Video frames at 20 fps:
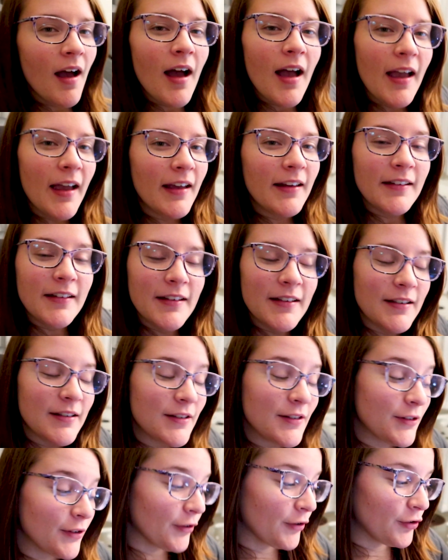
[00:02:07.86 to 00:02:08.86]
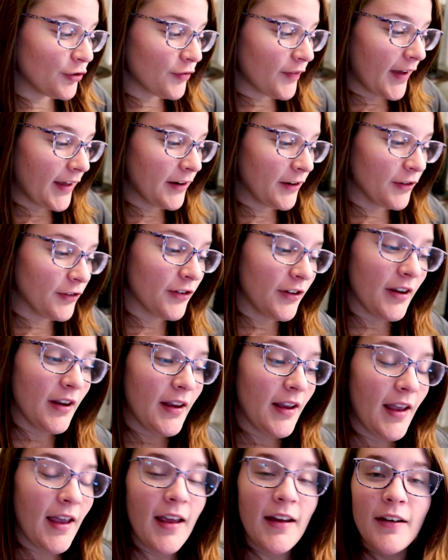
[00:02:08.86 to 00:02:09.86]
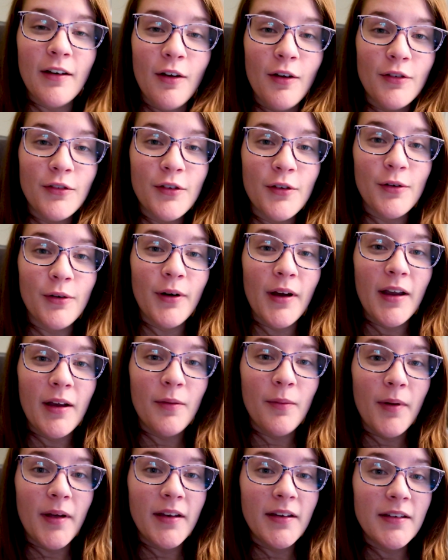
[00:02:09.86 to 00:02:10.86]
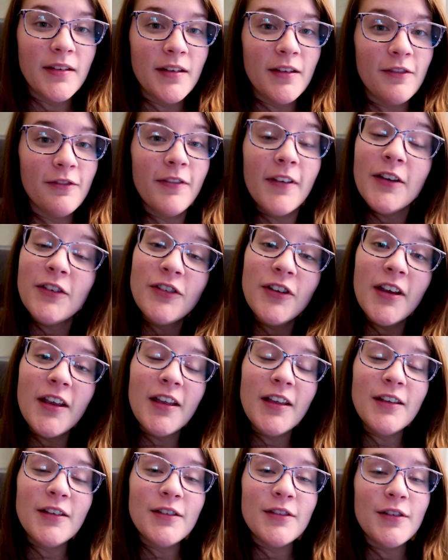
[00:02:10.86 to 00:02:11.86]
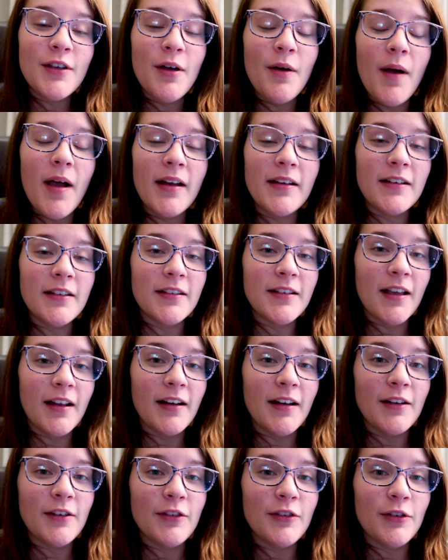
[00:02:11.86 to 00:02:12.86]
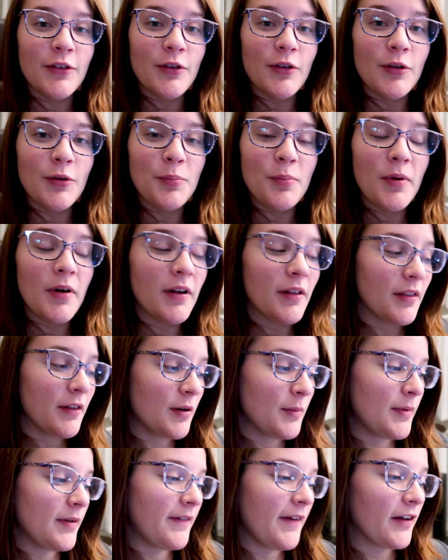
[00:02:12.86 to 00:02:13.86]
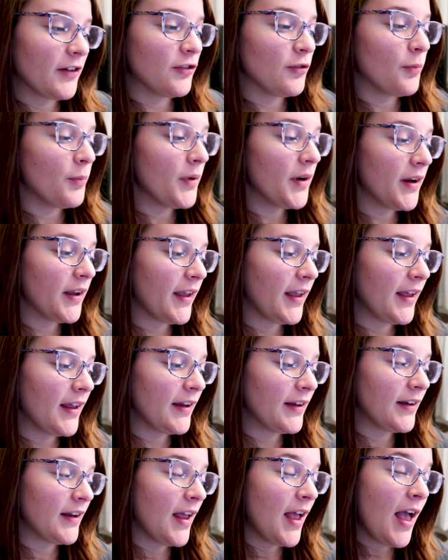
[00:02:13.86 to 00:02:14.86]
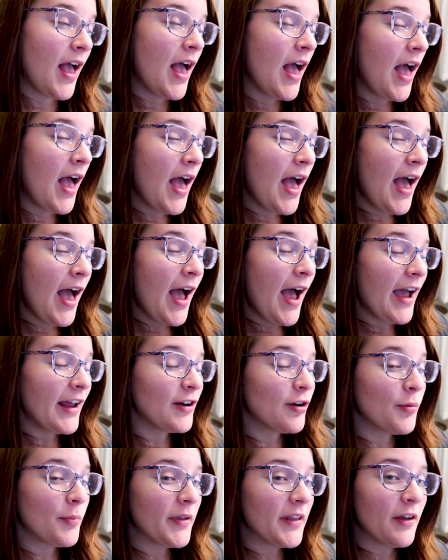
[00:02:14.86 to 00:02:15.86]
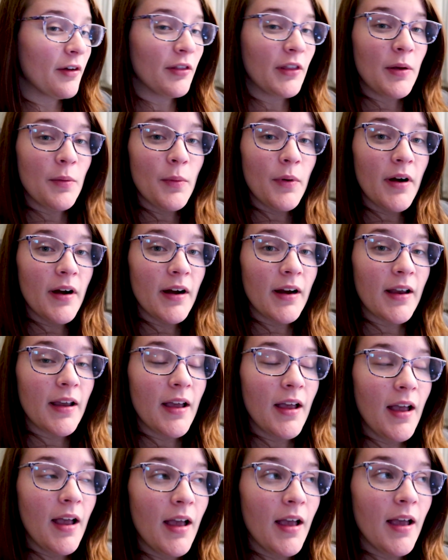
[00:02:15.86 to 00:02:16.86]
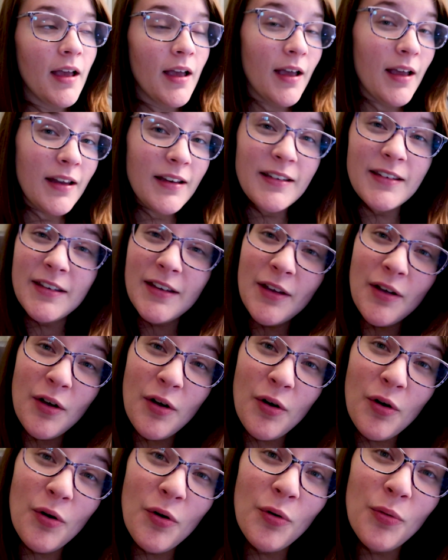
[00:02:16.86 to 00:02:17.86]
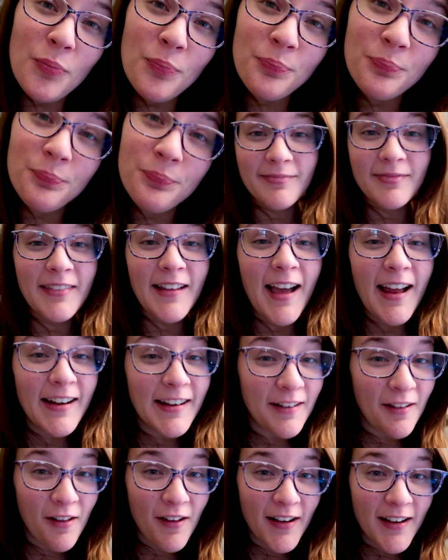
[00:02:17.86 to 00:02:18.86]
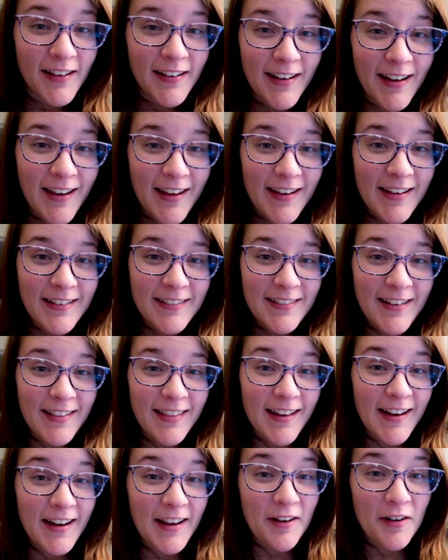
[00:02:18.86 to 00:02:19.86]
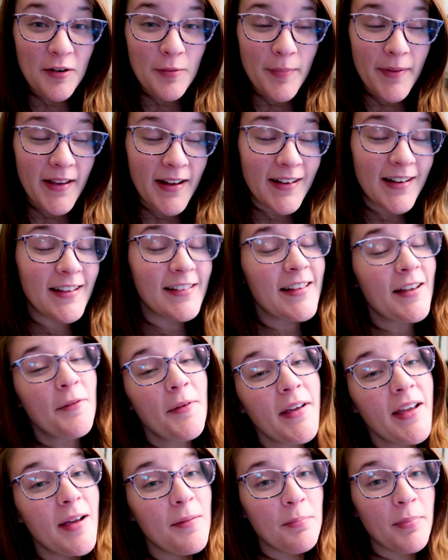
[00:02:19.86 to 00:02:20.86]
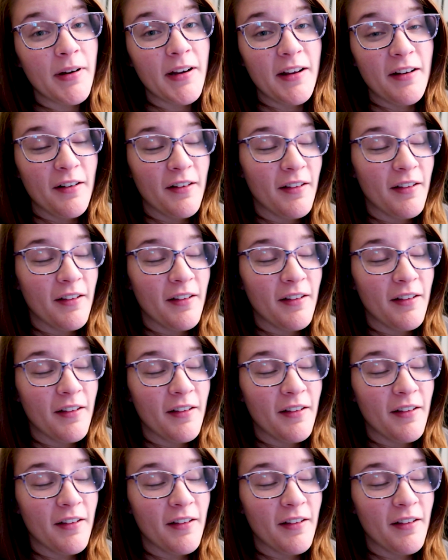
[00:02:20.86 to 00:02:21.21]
I had this surge of energy and also Greg went fishing, so I decided to put a little bit of extra work in. I normally only work until 9 o'clock at night and then I go to bed because I wake up pretty